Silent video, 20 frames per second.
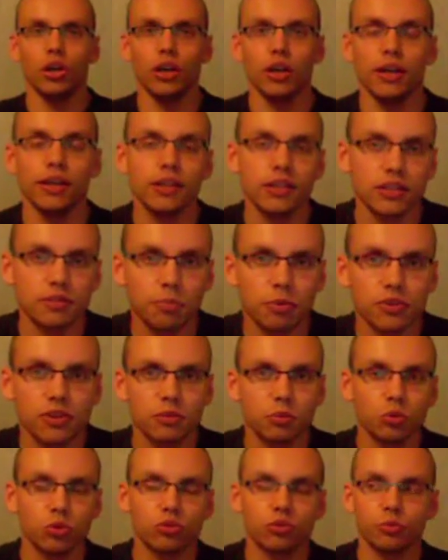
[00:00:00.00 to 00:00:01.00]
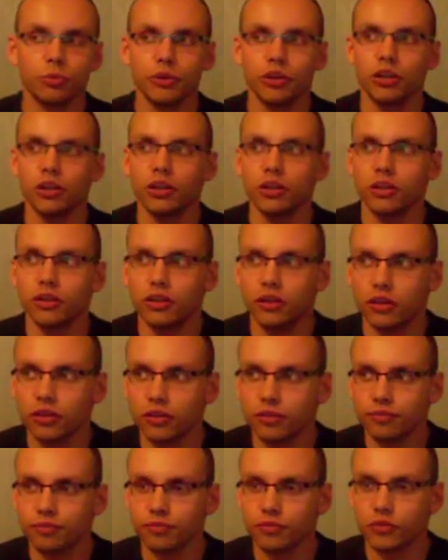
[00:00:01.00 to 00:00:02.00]
It is possible to be
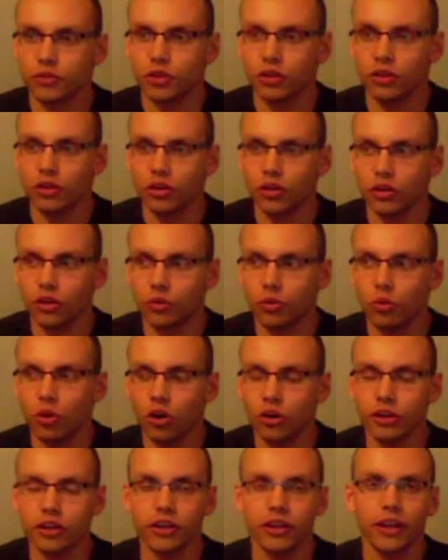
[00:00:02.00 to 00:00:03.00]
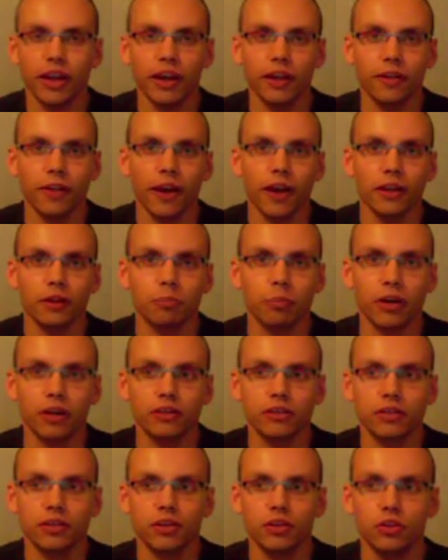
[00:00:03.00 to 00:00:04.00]
working like that,
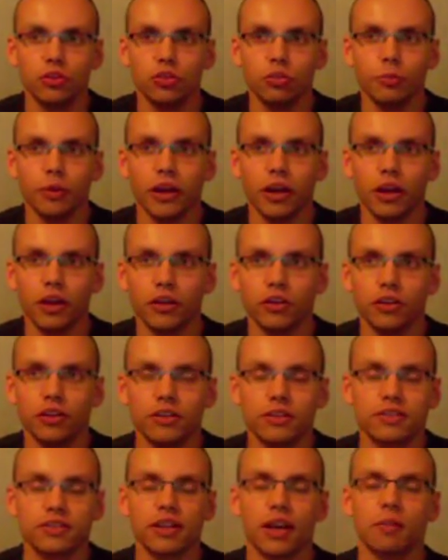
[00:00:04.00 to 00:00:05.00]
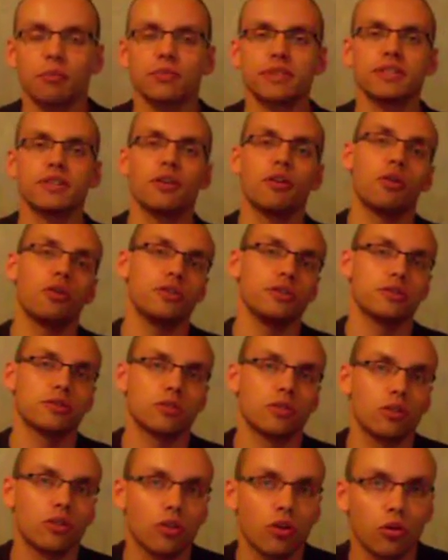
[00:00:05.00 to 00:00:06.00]
but you may need some steroids
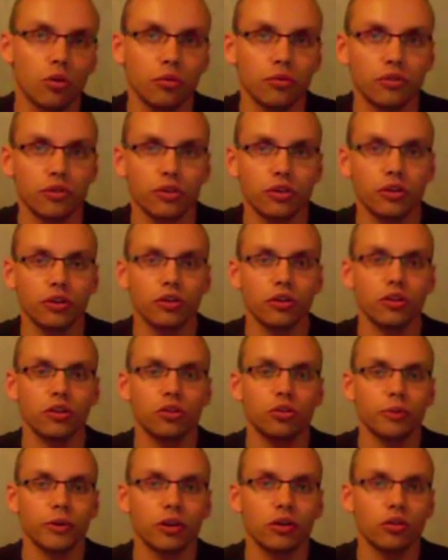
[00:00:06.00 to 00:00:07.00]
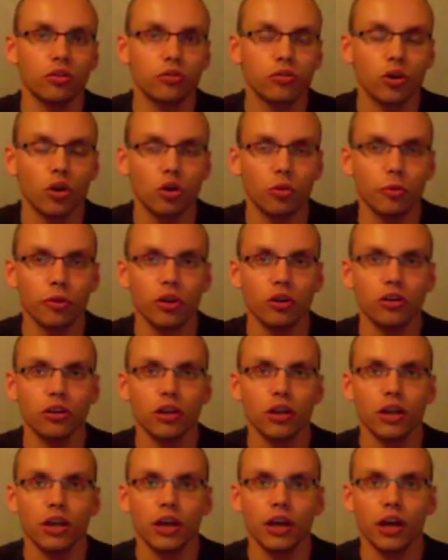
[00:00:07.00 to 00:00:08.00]
or human growth hormone
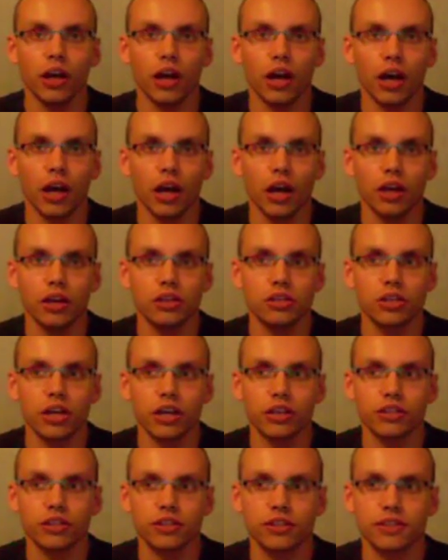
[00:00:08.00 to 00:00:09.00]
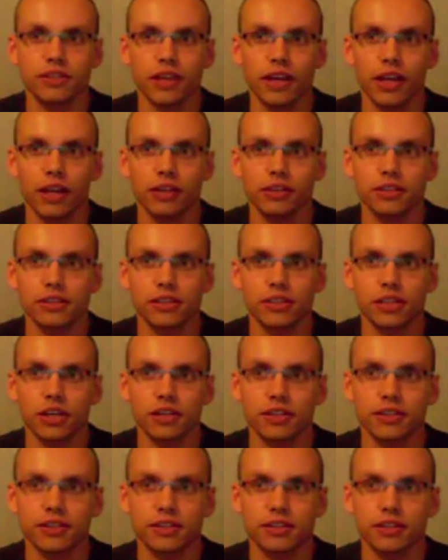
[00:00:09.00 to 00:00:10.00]
injections, and
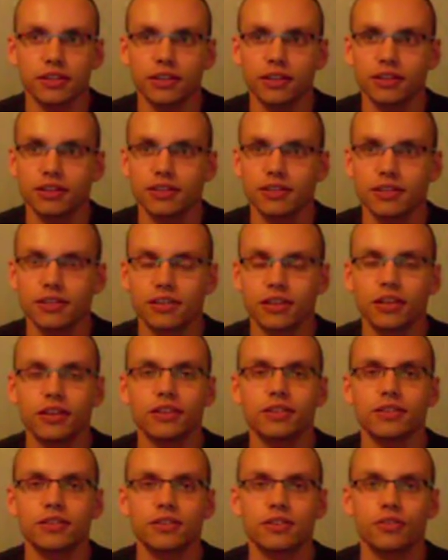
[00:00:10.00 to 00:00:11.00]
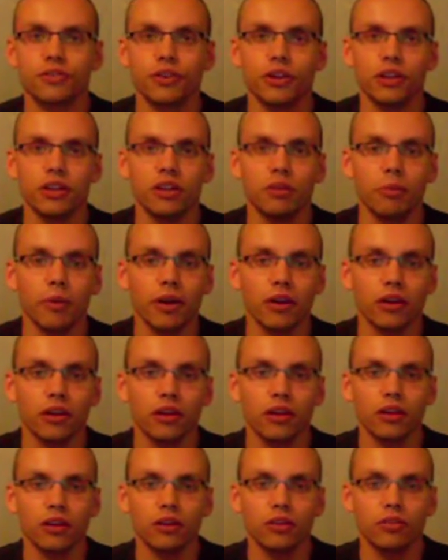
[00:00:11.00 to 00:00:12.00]
just it's
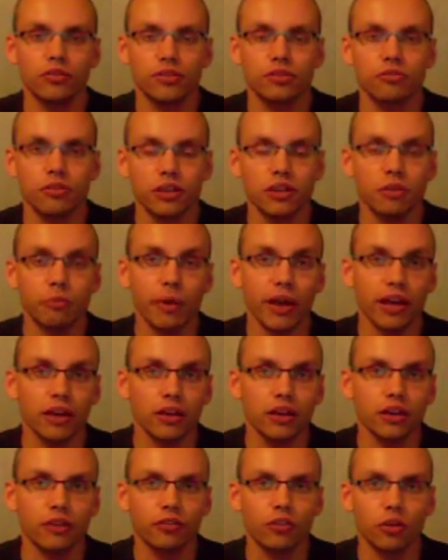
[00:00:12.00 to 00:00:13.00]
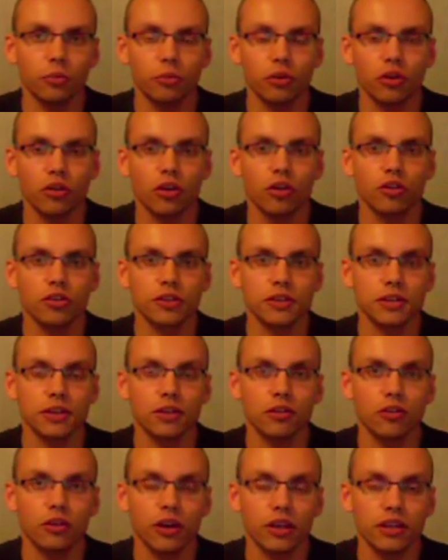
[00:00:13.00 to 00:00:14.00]
really demanding from your
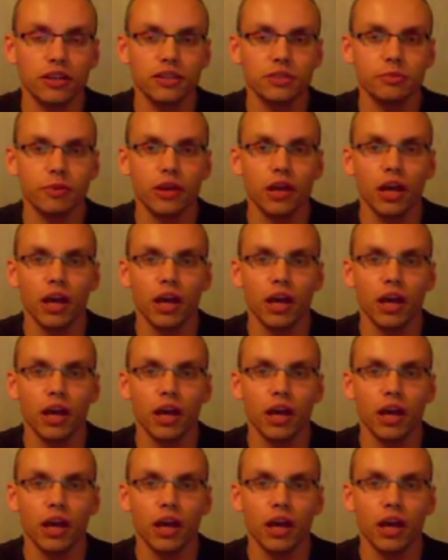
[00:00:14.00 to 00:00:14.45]
organism.